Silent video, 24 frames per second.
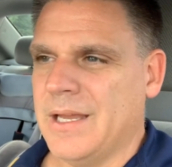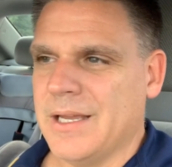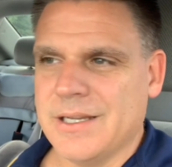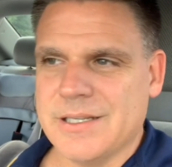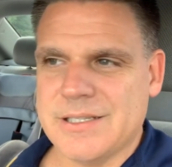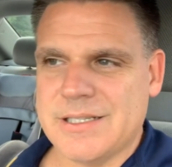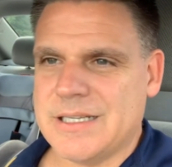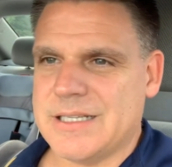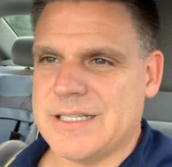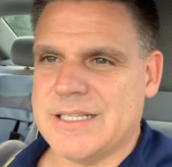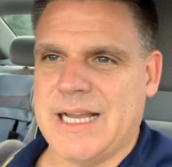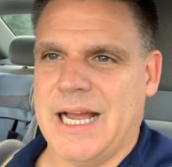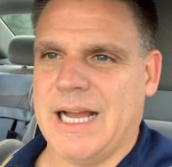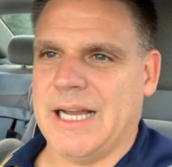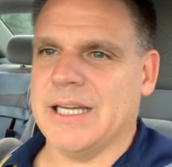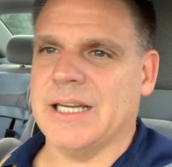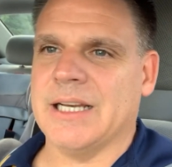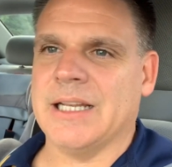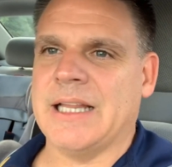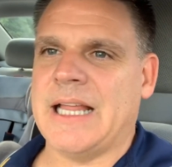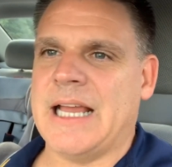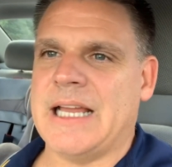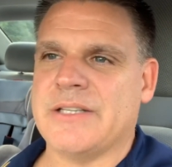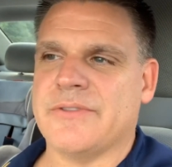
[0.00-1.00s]
Because it's not
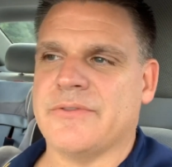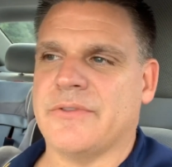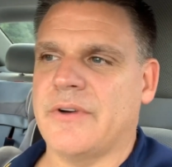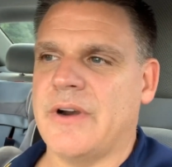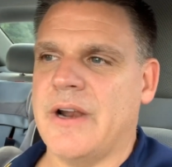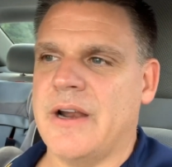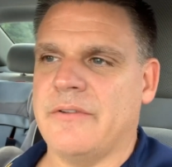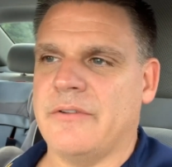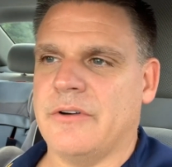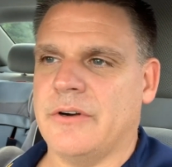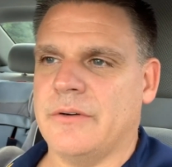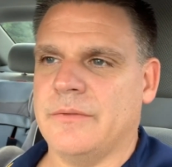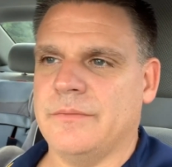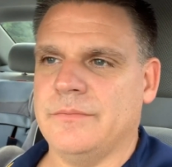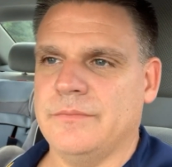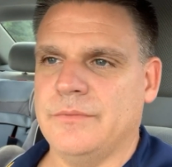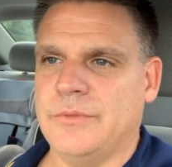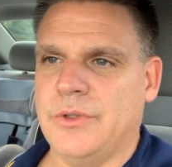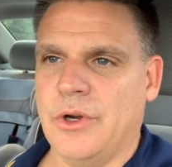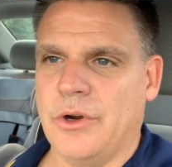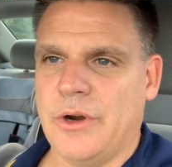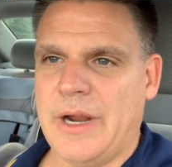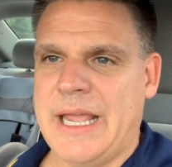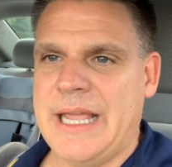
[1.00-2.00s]
going to last forever.
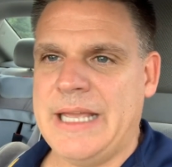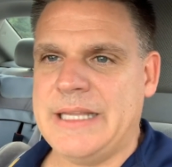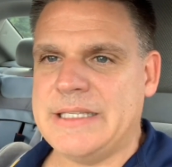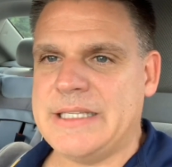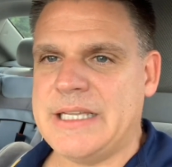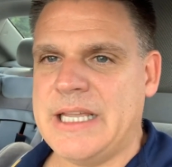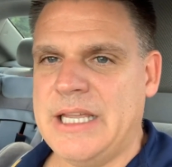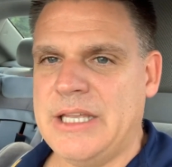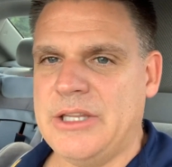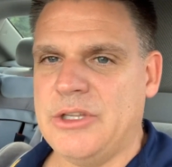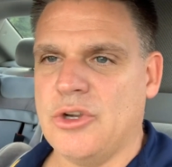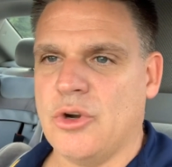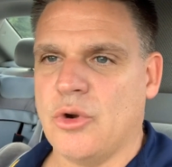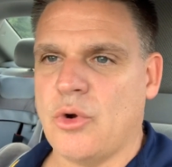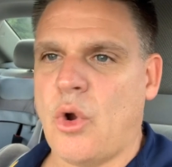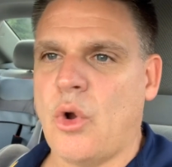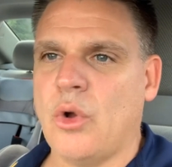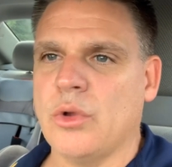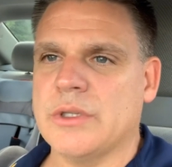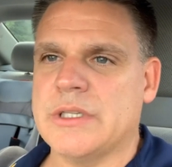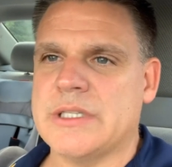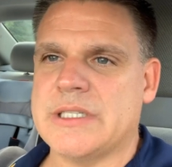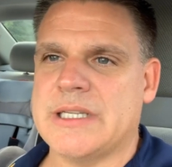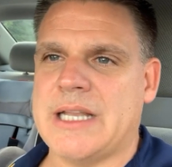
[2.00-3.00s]
Your
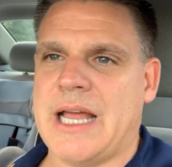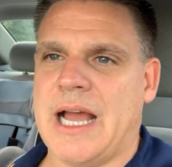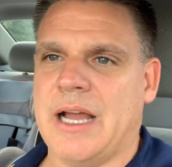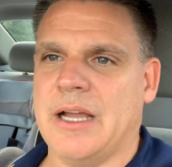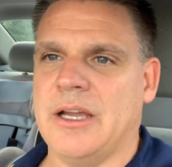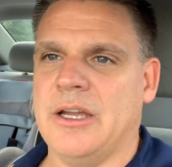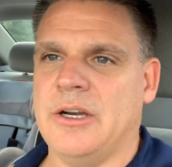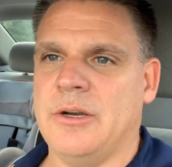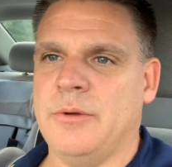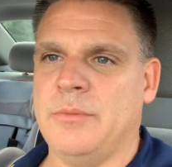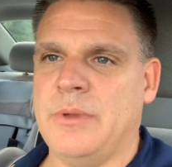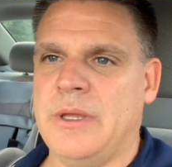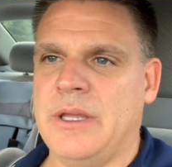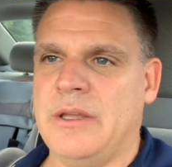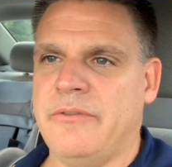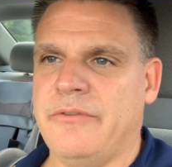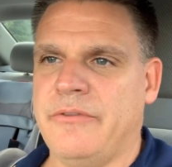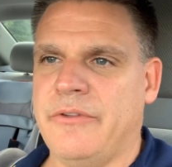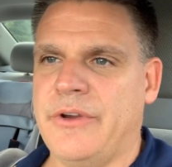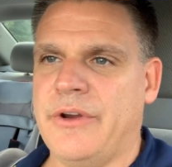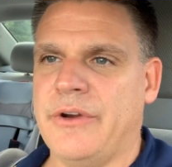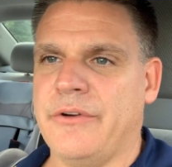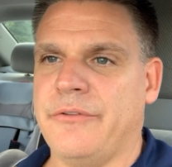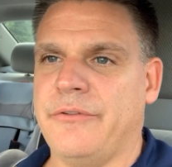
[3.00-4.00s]
18-year-old is not going to be
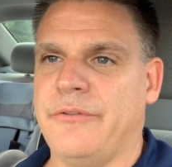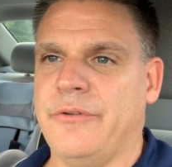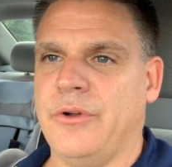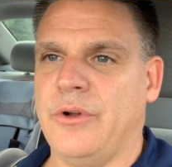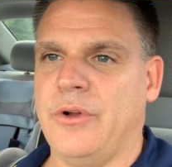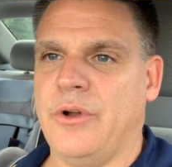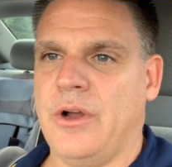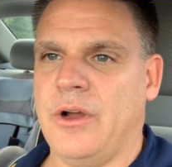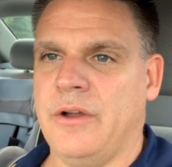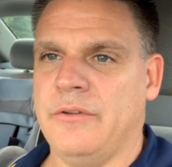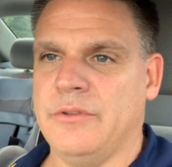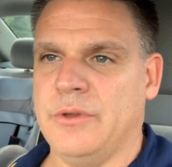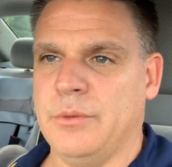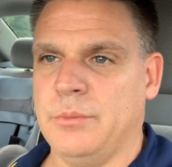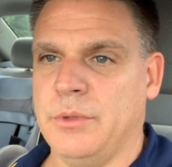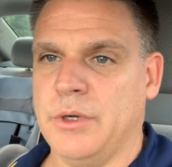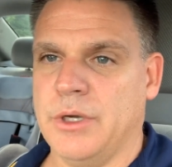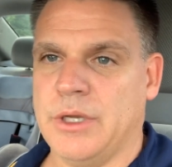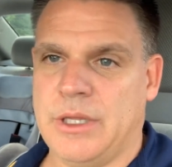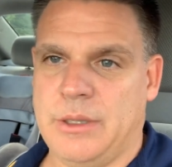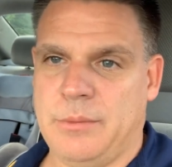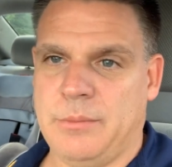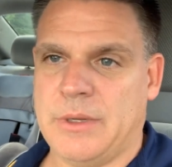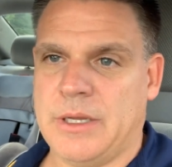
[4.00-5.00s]
fearful of the
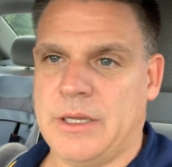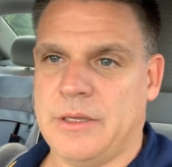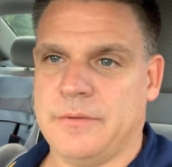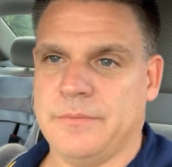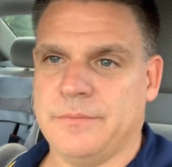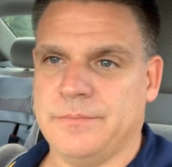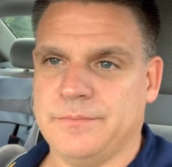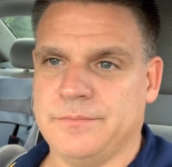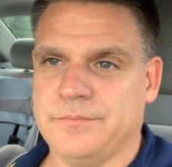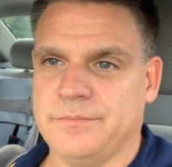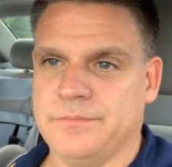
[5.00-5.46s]
boogeyman.